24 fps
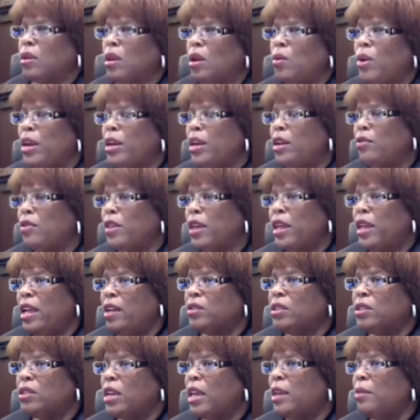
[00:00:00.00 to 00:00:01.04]
All right. If they
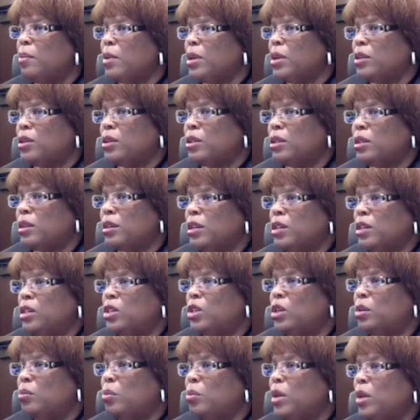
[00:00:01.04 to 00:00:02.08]
have statements, it
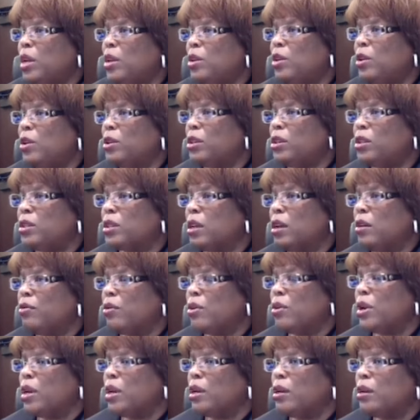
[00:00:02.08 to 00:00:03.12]
should be in your
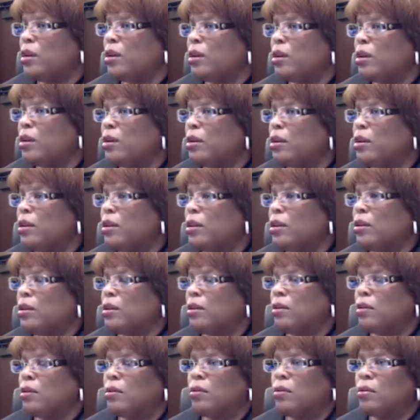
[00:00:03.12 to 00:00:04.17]
discovery it's
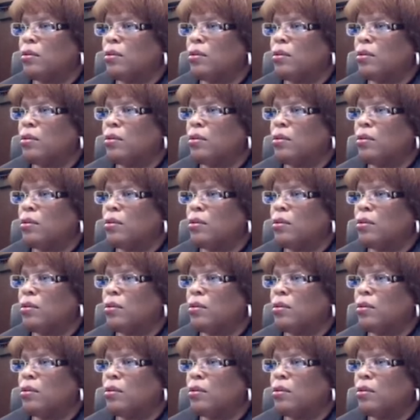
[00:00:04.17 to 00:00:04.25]
not this.